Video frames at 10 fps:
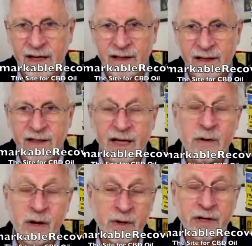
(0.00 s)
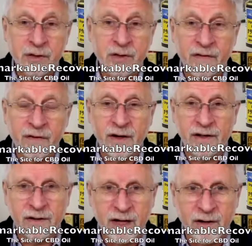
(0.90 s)
And anyway, we do offer
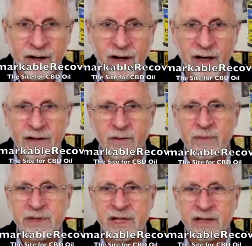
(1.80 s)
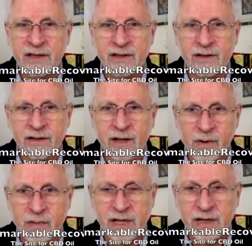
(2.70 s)
it on our
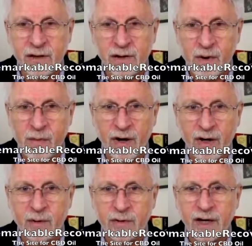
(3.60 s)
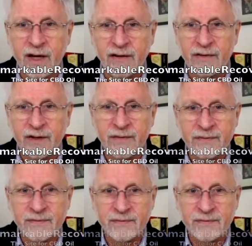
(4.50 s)
website called Remarkable Recovery.